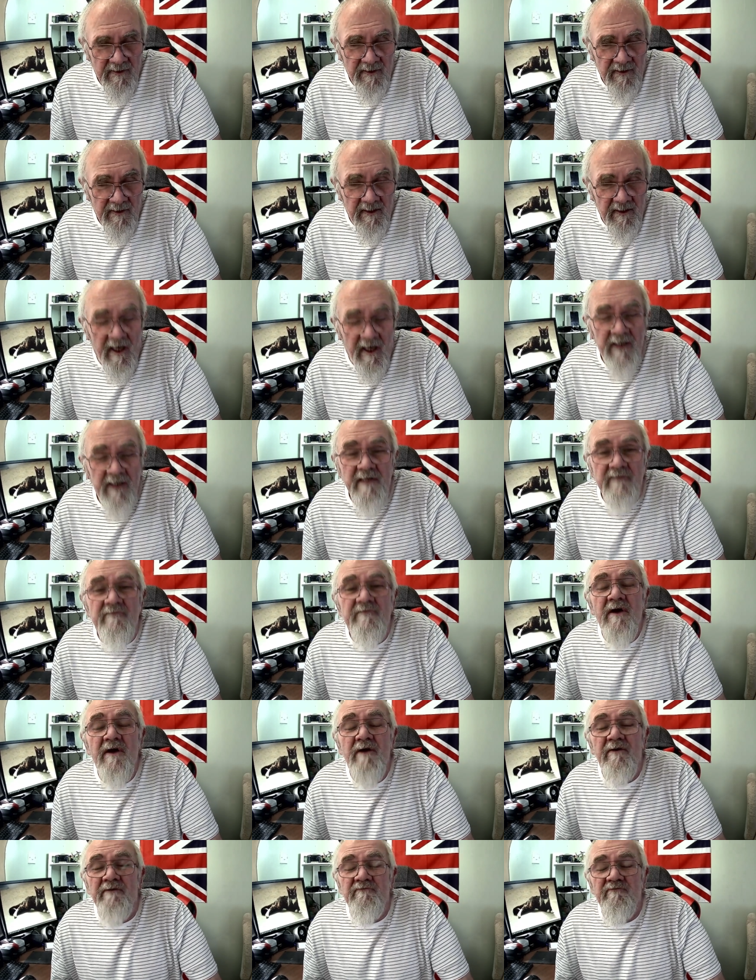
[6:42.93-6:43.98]
And he
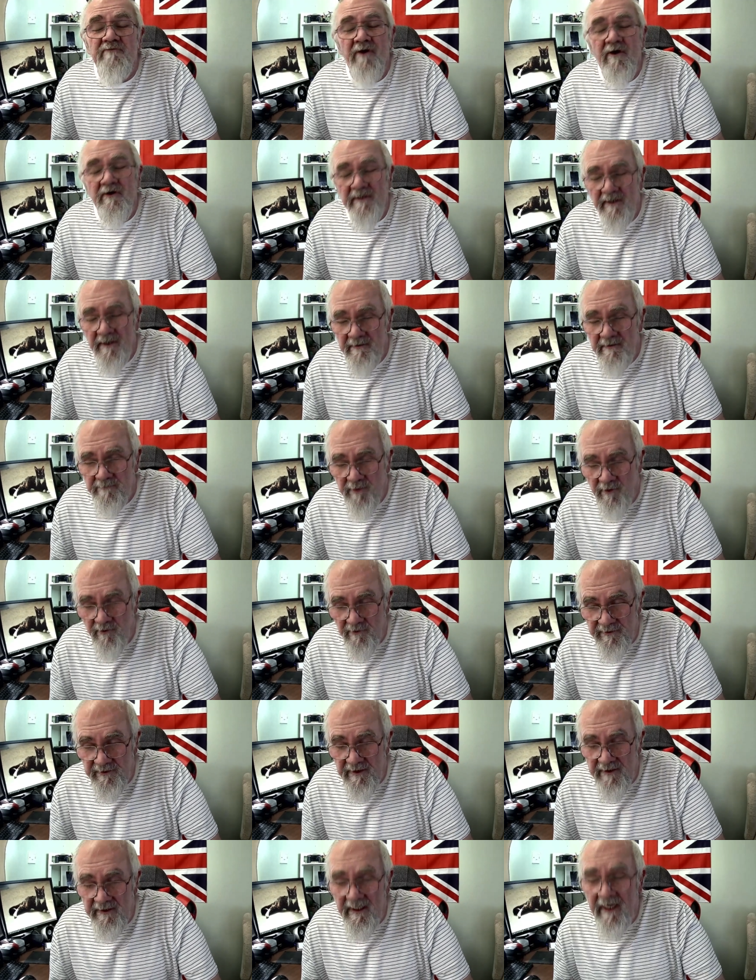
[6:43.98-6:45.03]
very rightly
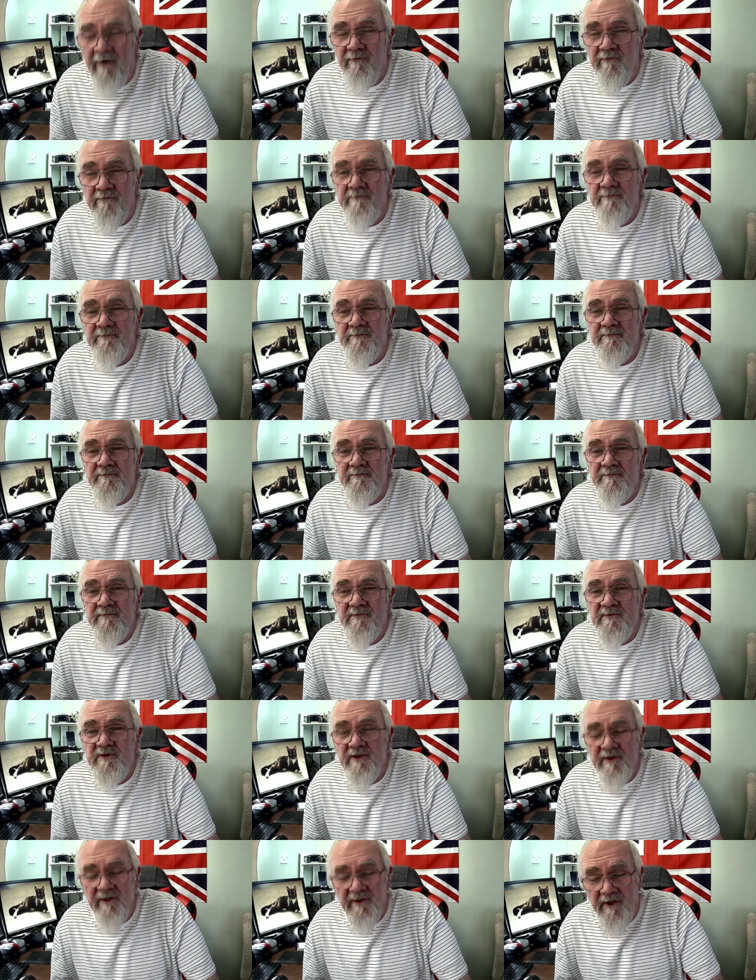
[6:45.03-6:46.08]
pointed out
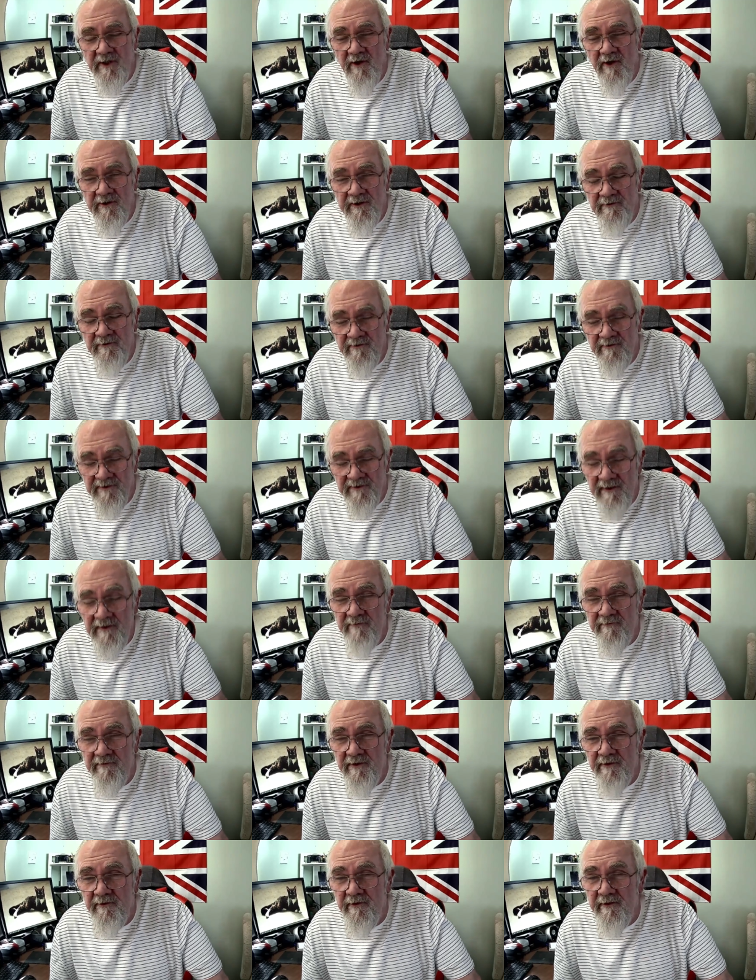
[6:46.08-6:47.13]
to the guy that was
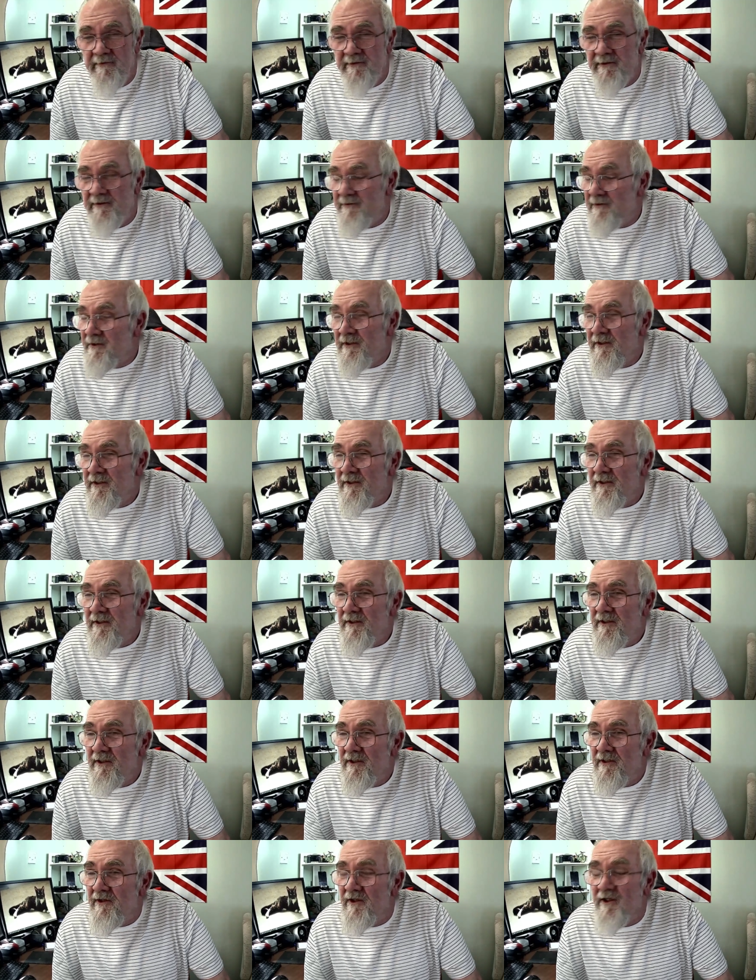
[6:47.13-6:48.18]
interviewing
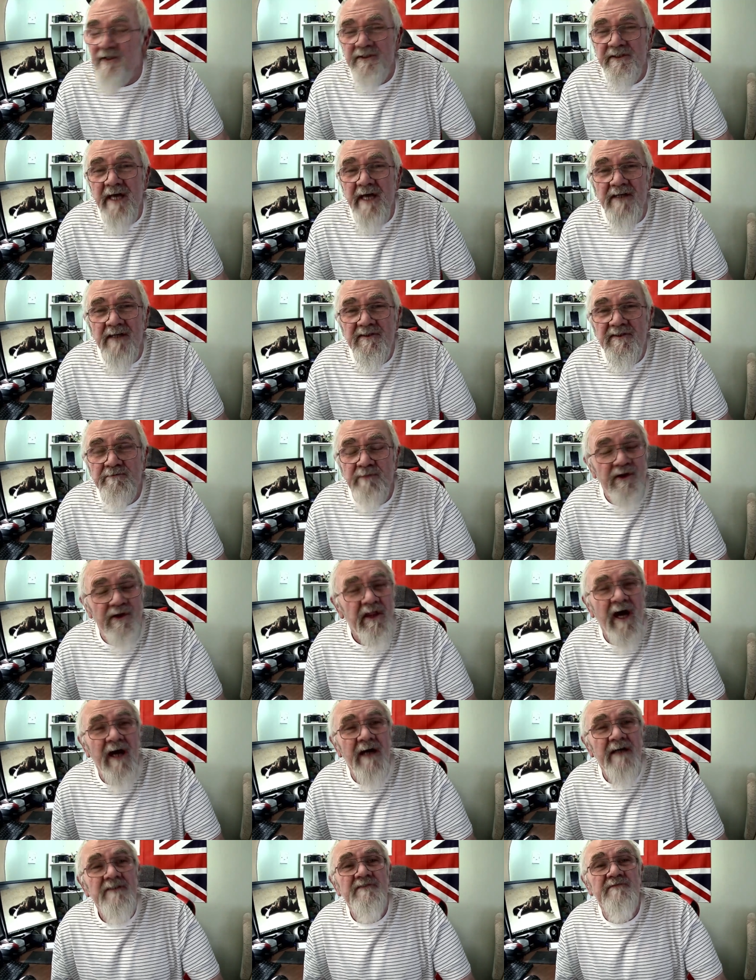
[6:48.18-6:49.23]
that yes, but
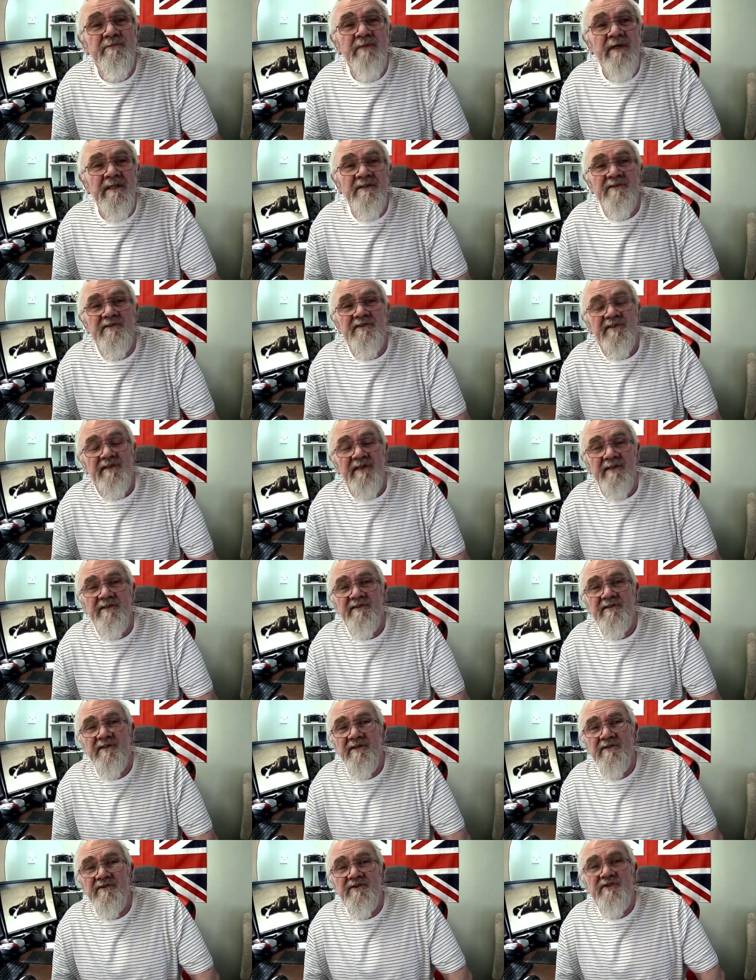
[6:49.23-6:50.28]
that has been since
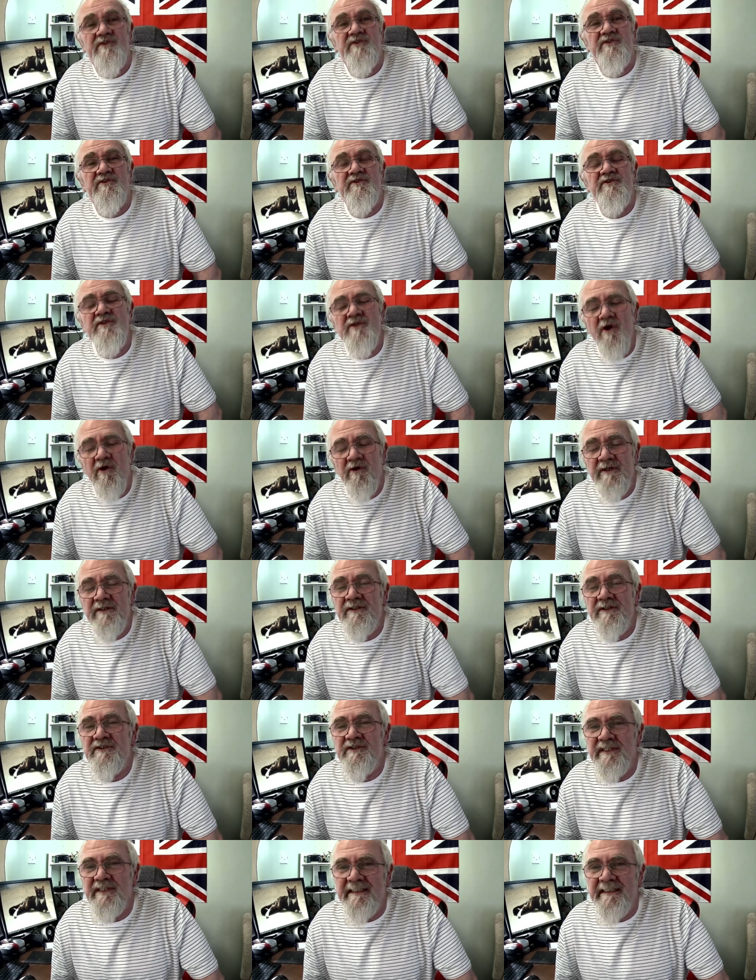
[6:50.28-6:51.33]

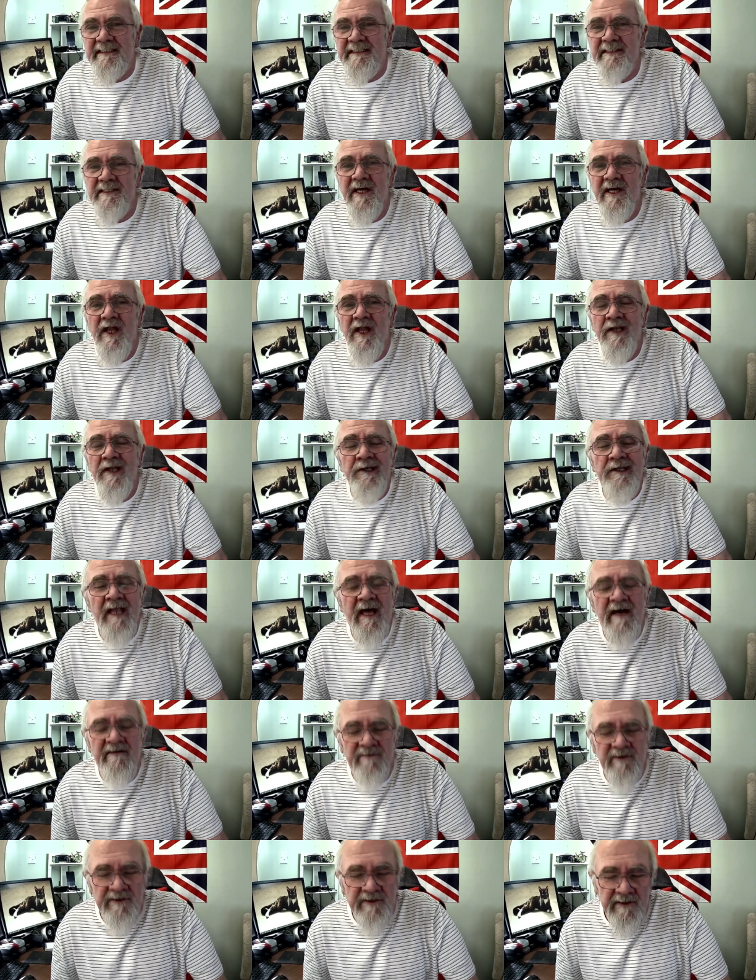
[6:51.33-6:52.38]

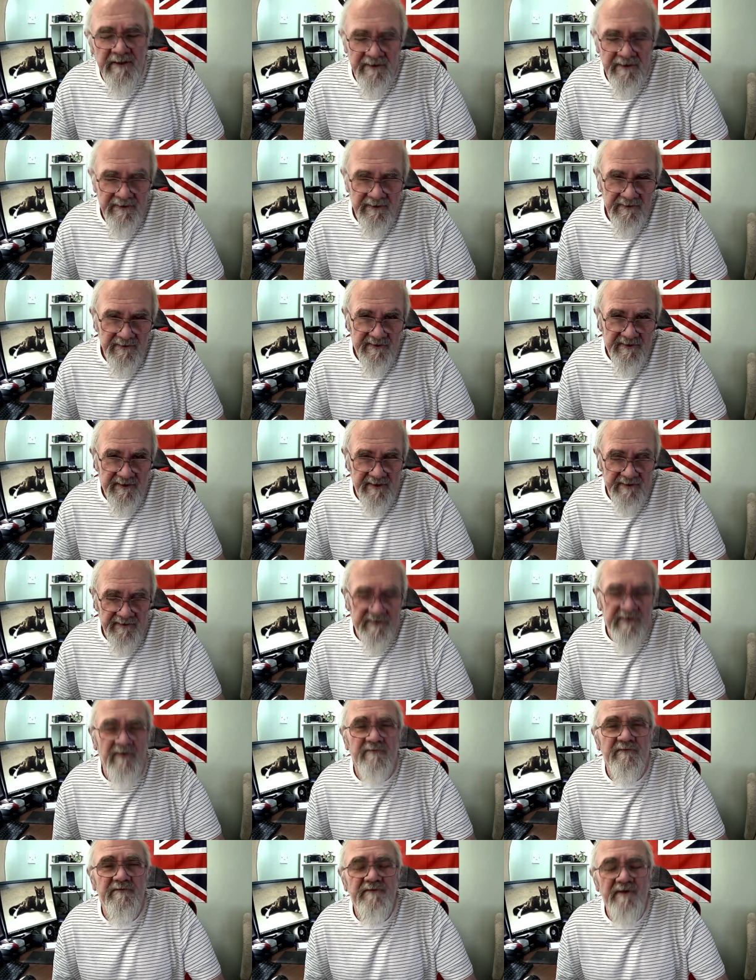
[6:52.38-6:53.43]
1911, since
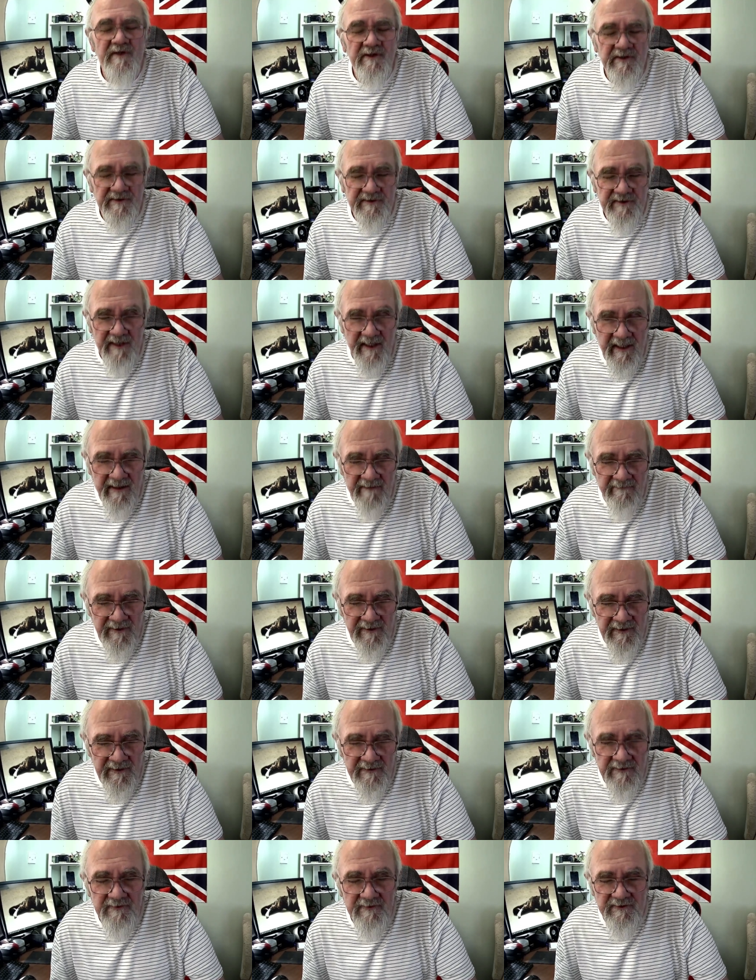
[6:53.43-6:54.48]
the first ever
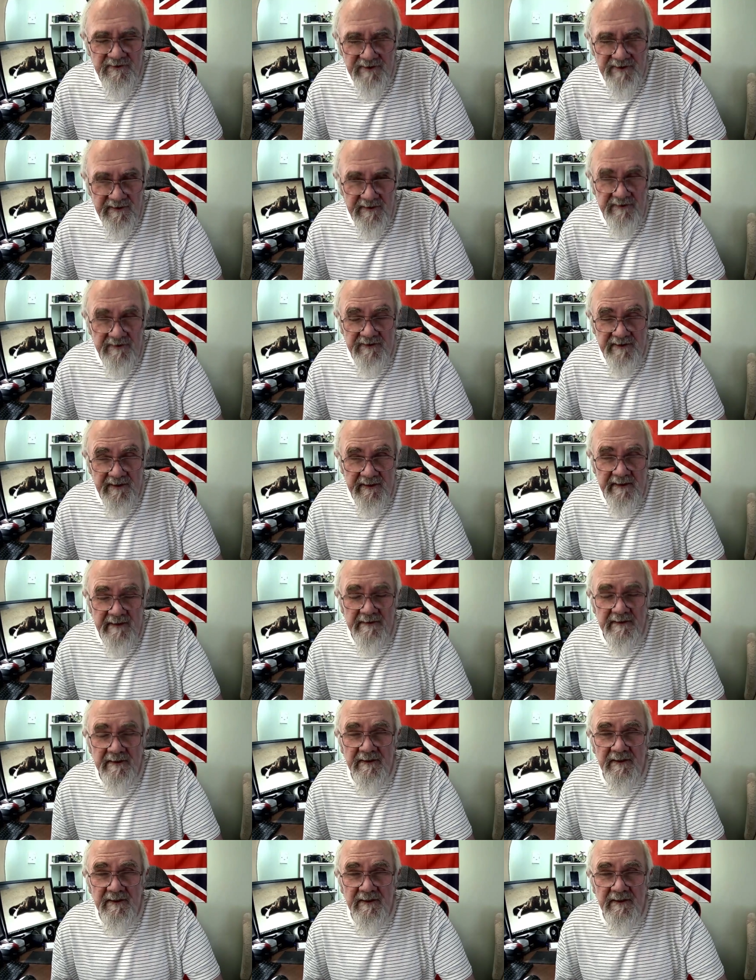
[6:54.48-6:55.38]
TT.